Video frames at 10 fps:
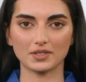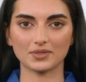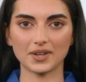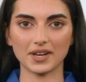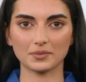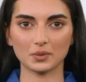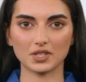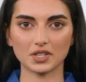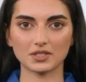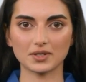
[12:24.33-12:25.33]
screen,
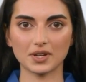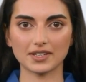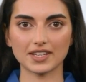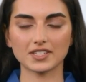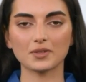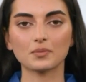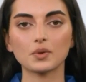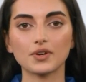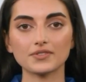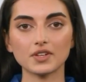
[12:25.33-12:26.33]
which in turn gets you
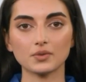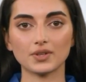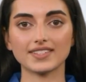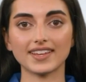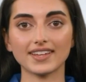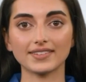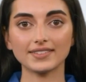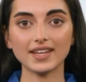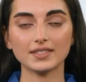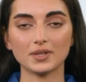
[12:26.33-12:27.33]
more viewers and
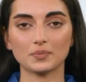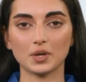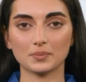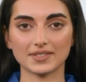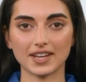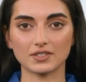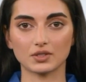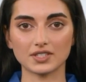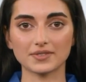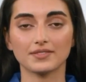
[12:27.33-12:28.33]
thusly more
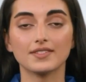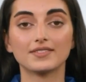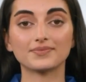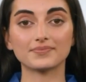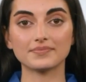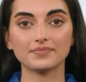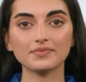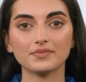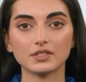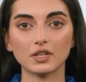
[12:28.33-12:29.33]
potential gifters.
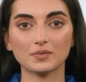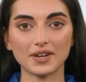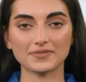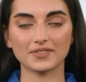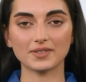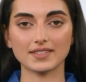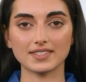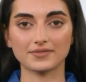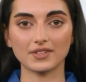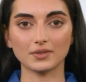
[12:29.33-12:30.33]
You may feel as
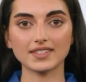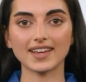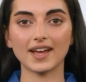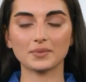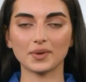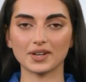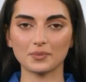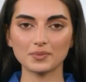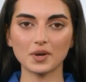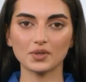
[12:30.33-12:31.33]
if you sound like a
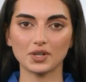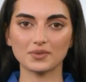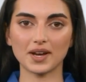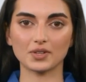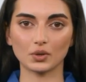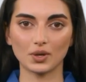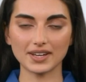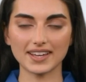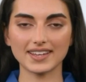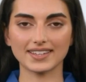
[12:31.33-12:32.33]
broken
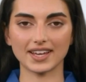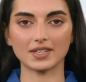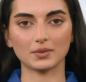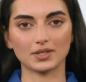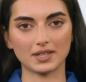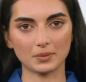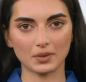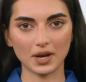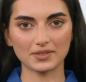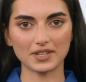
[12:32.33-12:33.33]
record, continuously
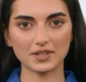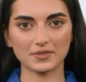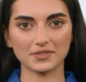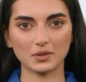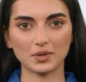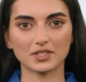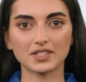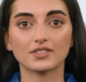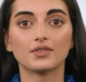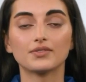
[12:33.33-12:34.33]
prompting your viewers
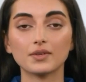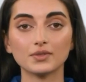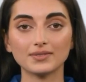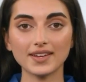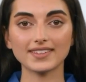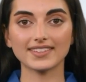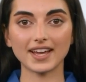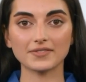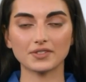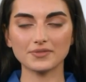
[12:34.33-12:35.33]
to do those things
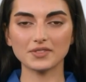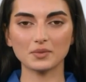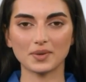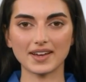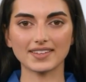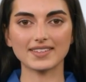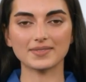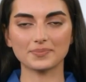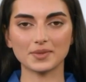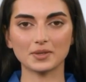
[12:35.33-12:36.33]
every few minutes,
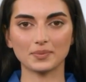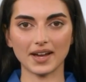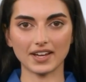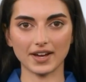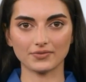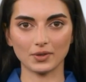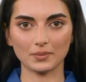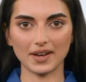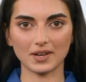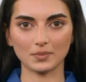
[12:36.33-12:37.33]
but the payoff will
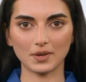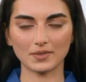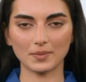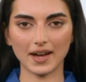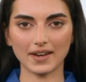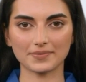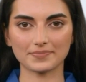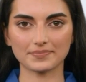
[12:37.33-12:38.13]
make it worthwhile.